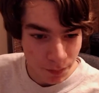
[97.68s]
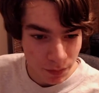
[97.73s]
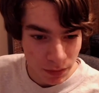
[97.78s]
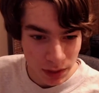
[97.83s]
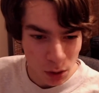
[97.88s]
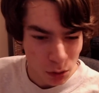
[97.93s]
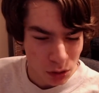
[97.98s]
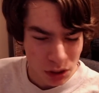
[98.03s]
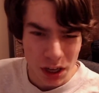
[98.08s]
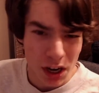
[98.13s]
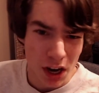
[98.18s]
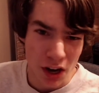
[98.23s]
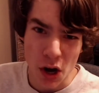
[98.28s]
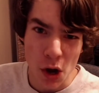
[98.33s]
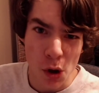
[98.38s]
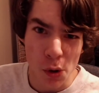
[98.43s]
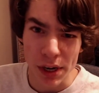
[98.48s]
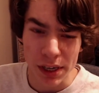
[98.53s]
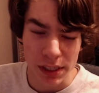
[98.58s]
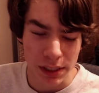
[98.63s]
no one's gonna
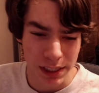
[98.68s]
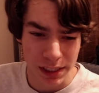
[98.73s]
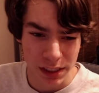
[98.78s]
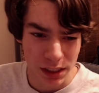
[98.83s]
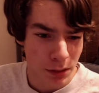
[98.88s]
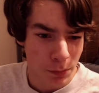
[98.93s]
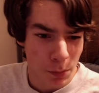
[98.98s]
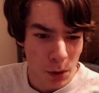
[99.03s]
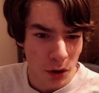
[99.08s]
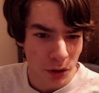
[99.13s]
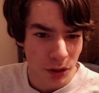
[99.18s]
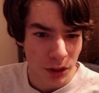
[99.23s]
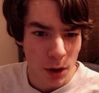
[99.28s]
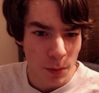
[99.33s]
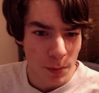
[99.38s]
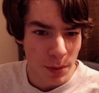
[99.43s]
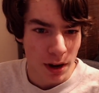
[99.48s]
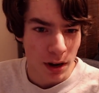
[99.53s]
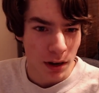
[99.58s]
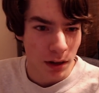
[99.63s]
notice. It's a small
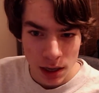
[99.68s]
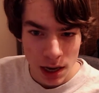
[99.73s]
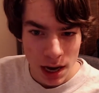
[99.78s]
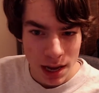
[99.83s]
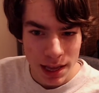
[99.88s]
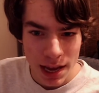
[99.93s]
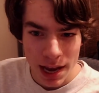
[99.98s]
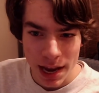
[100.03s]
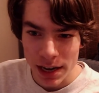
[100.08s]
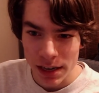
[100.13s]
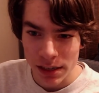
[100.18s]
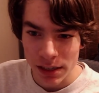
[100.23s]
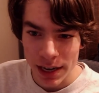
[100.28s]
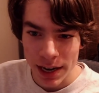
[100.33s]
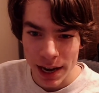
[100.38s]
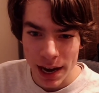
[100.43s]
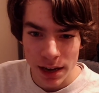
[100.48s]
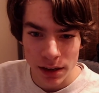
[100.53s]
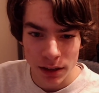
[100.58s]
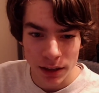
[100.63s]
thumbnail. And the edits I
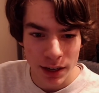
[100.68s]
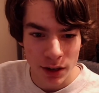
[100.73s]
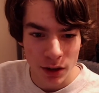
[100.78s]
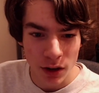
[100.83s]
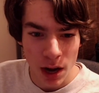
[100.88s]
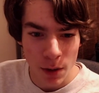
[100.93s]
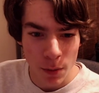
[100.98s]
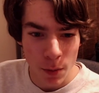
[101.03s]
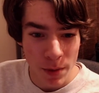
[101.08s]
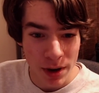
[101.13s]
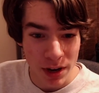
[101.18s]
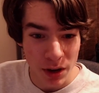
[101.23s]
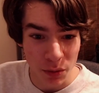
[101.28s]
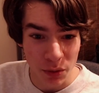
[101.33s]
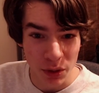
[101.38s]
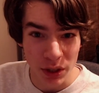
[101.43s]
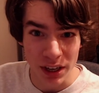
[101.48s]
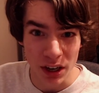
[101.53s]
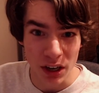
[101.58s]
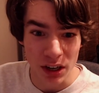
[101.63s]
add later on will make it
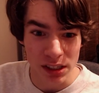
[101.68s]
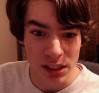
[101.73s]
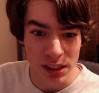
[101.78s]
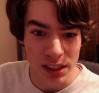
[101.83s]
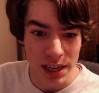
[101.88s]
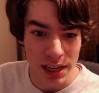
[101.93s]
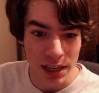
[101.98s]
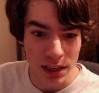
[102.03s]
really hard to see.